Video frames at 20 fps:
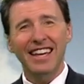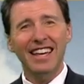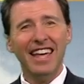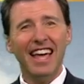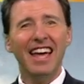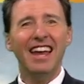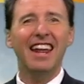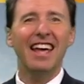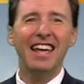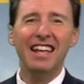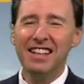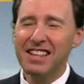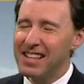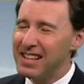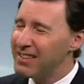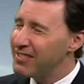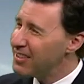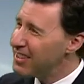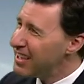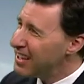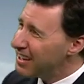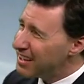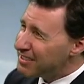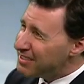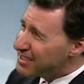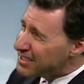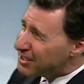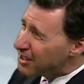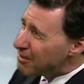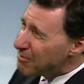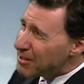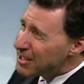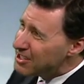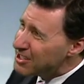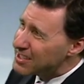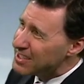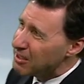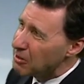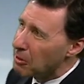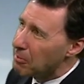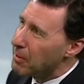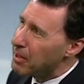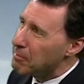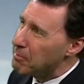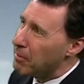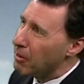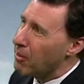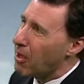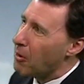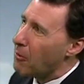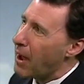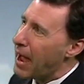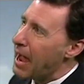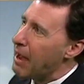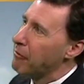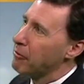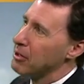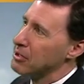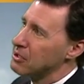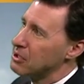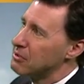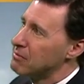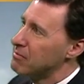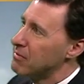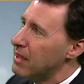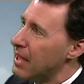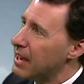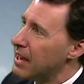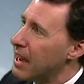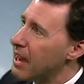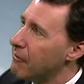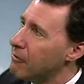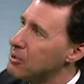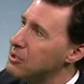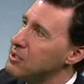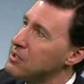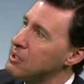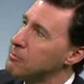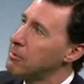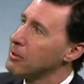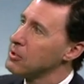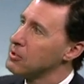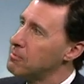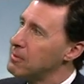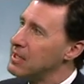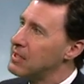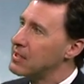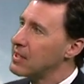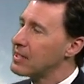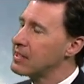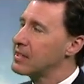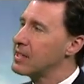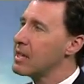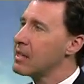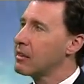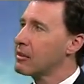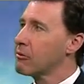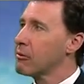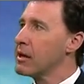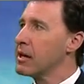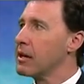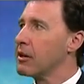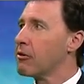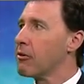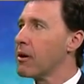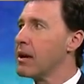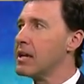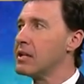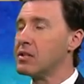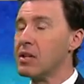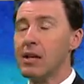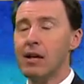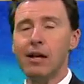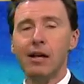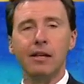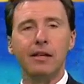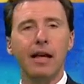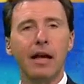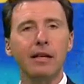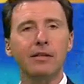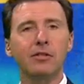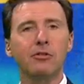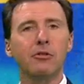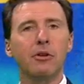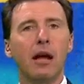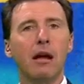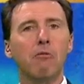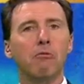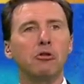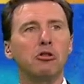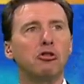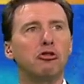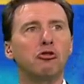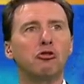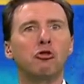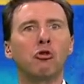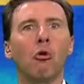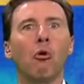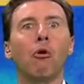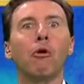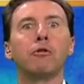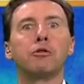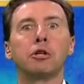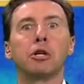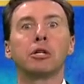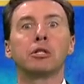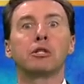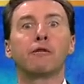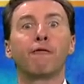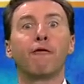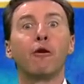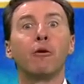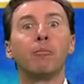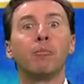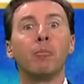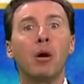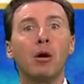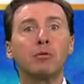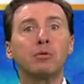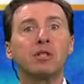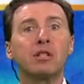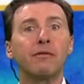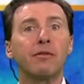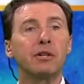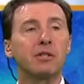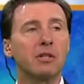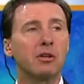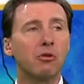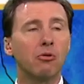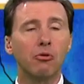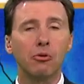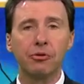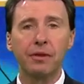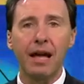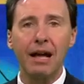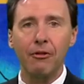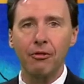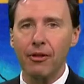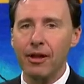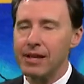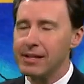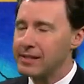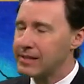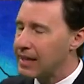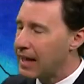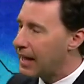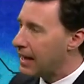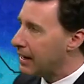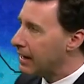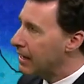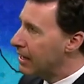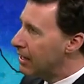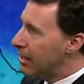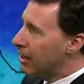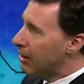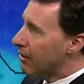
again, it, it, it's going to be just a little bit below average. That average is supposed to be sixty-three degrees. Yesterday was gorgeous for most of us. It cooled down lakeside.